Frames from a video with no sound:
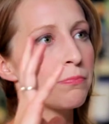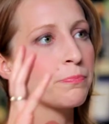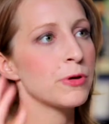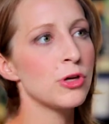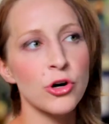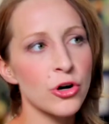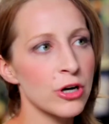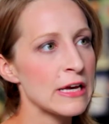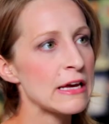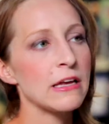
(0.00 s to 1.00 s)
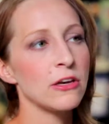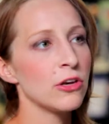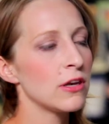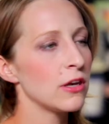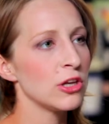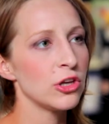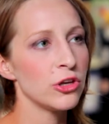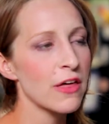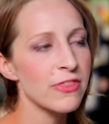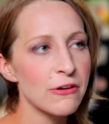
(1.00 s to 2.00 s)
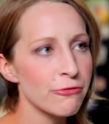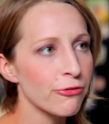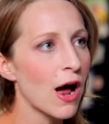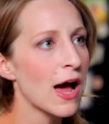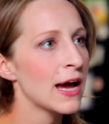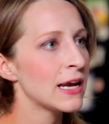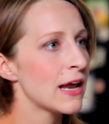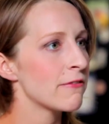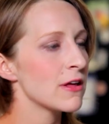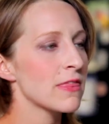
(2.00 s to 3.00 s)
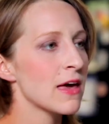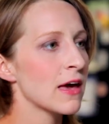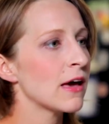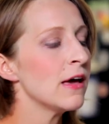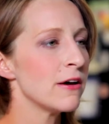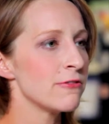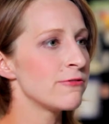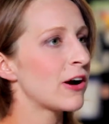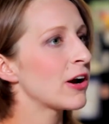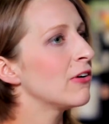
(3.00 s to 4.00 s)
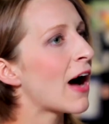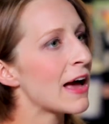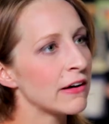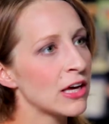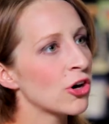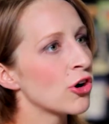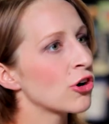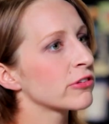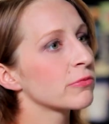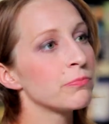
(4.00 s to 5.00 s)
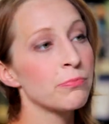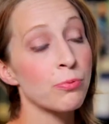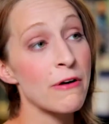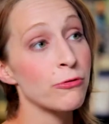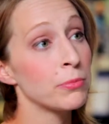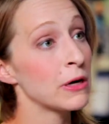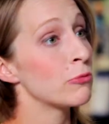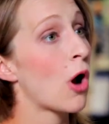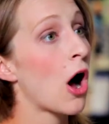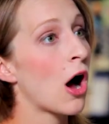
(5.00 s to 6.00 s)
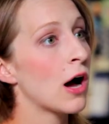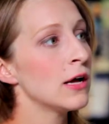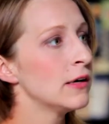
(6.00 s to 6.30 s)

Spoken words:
purity, nothing fried, everything very lightly cooked, preferably raw,